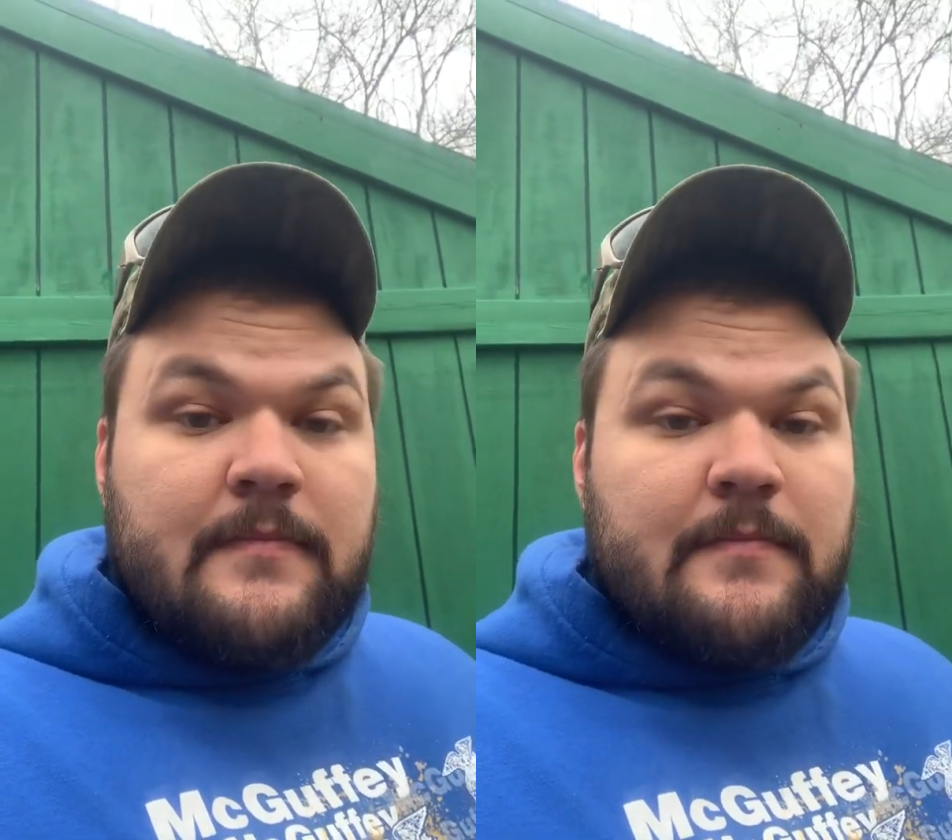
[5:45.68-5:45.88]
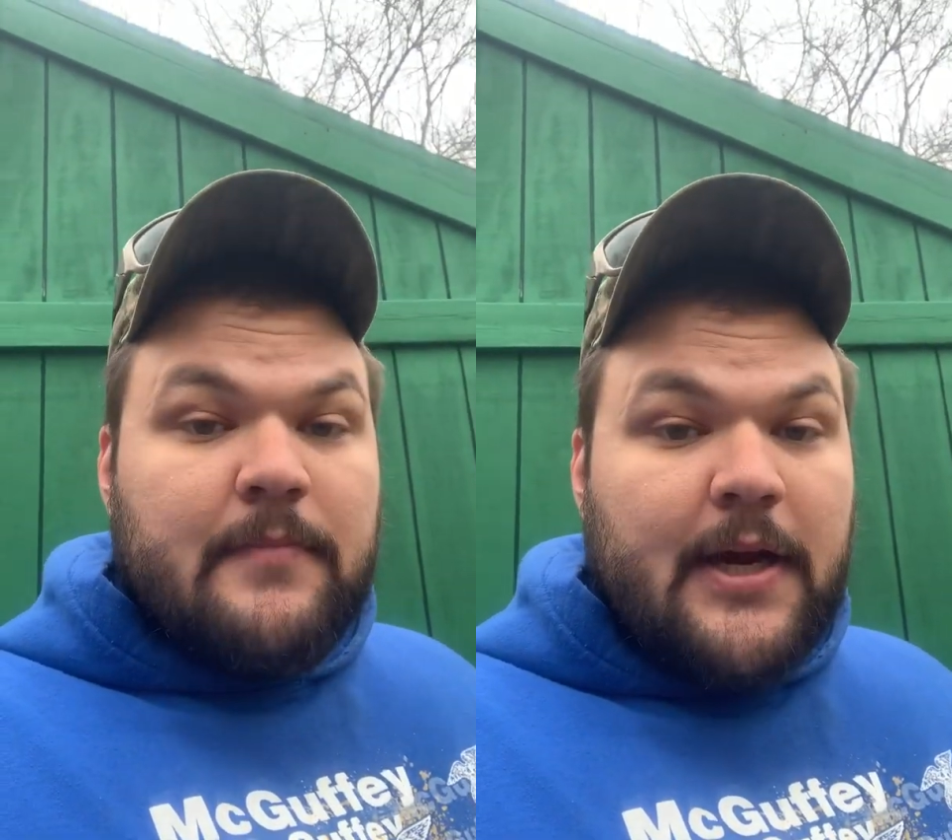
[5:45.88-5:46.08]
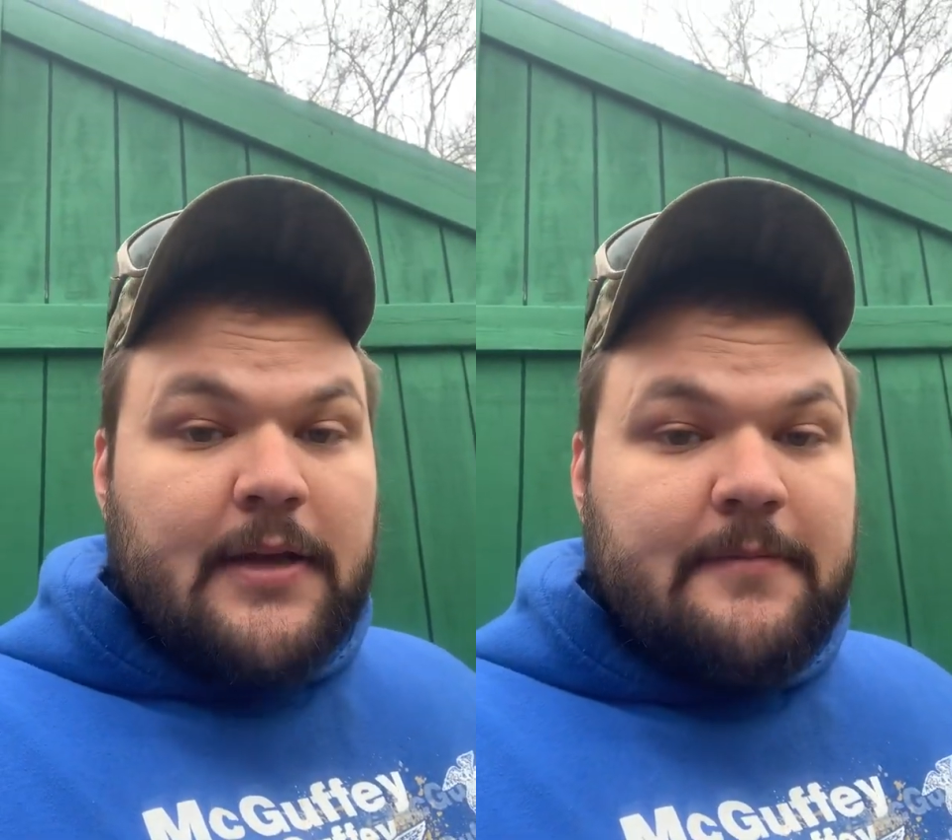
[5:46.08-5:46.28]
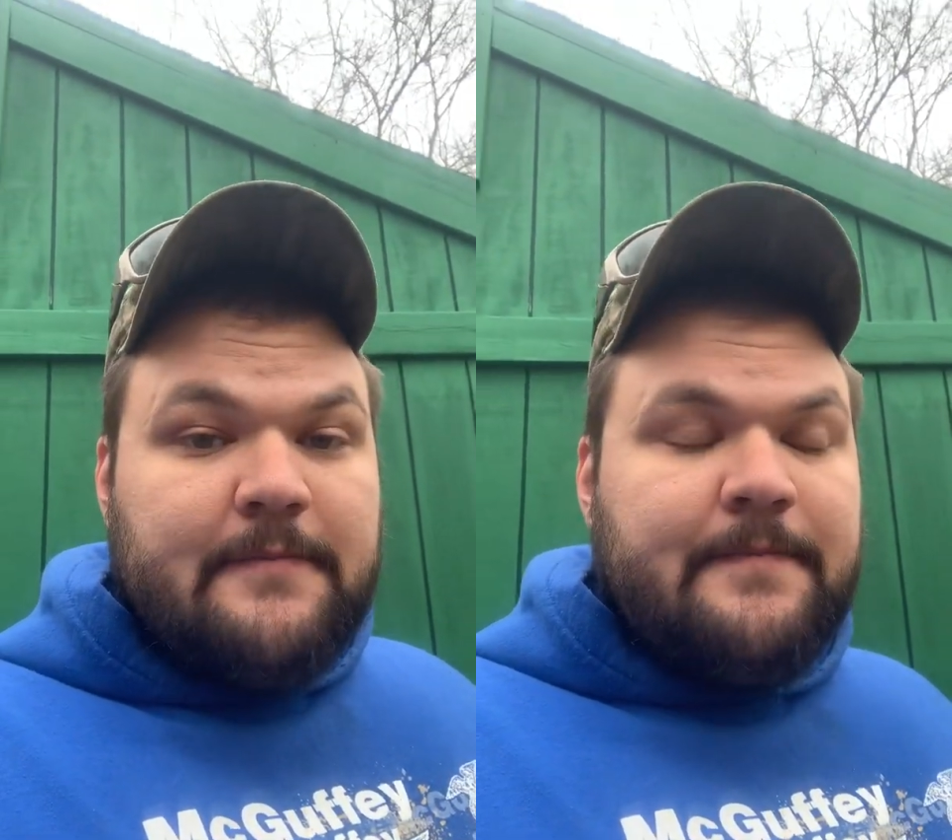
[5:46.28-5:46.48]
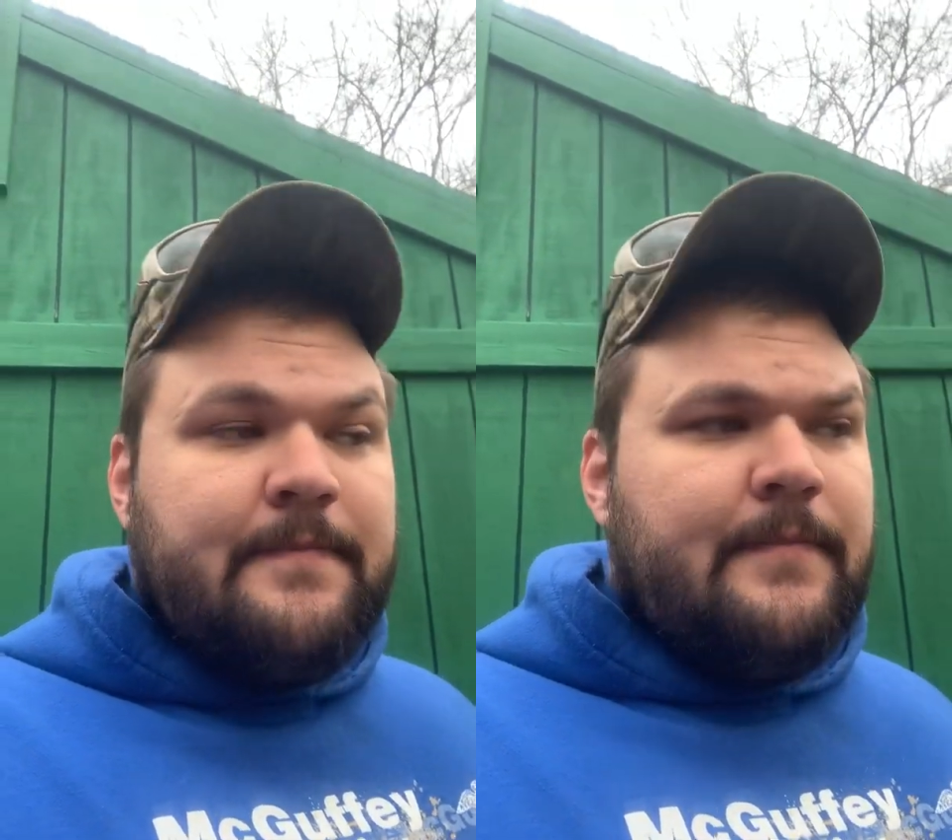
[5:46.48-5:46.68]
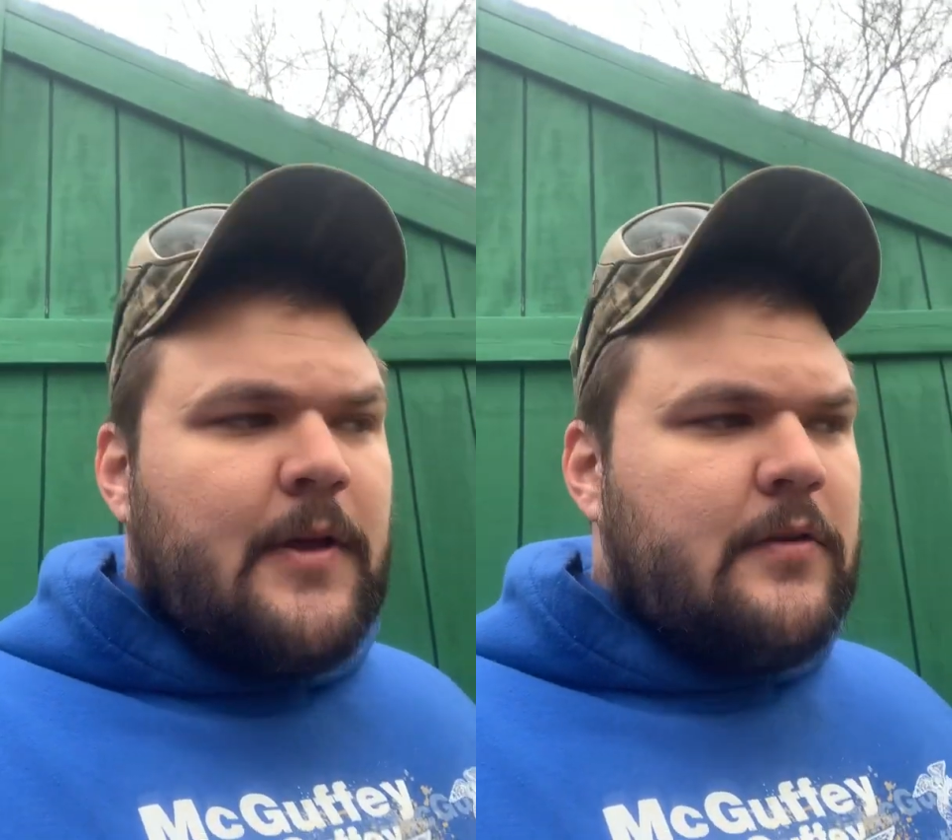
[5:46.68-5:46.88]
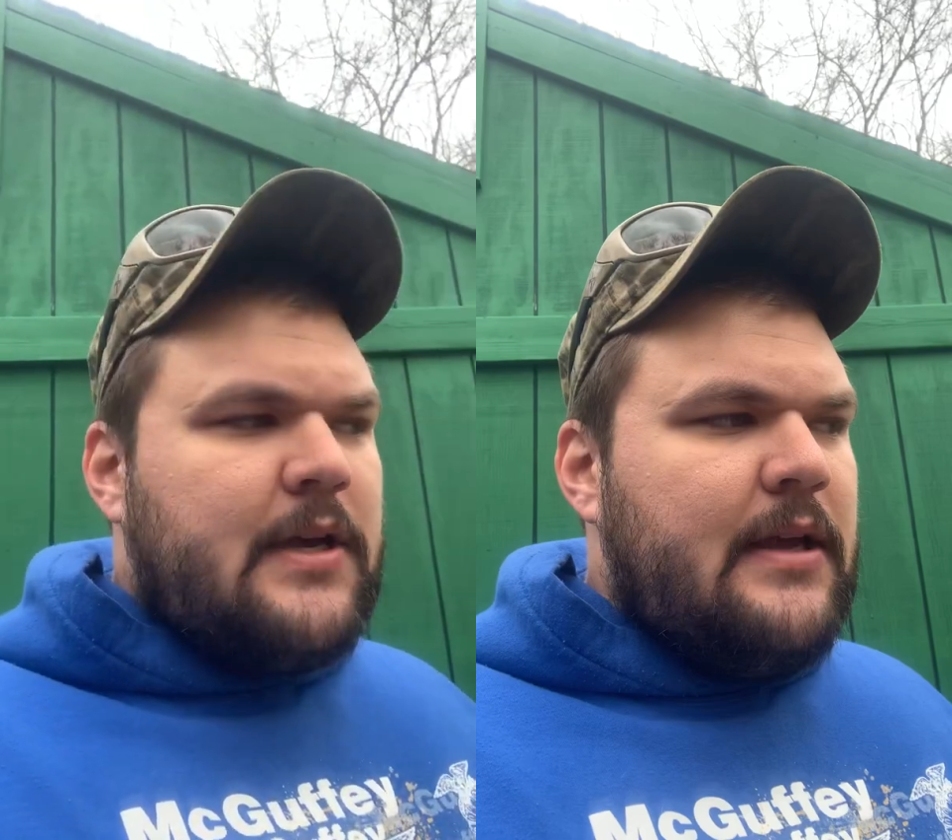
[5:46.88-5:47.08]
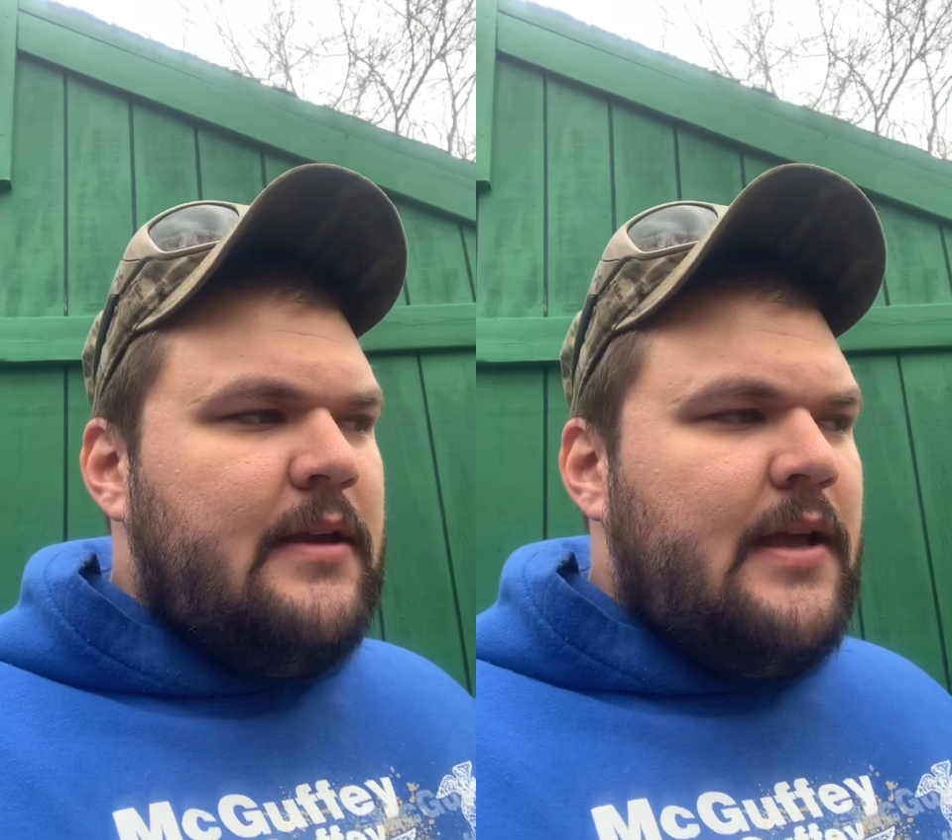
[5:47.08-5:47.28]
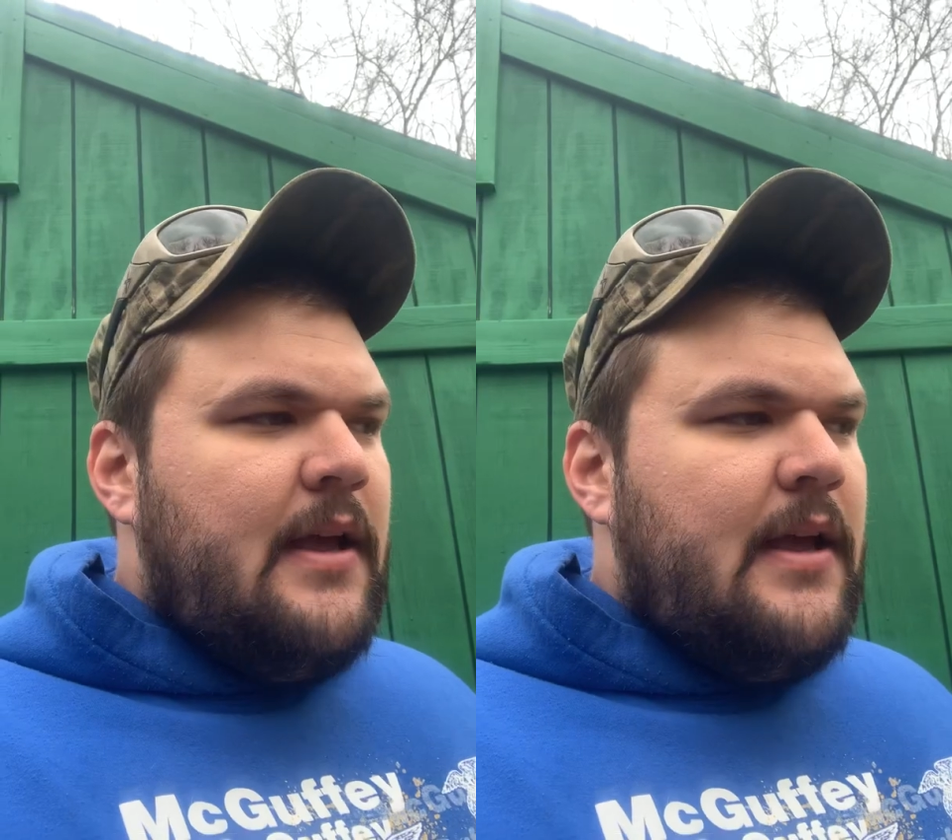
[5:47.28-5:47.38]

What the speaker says: money. Okay.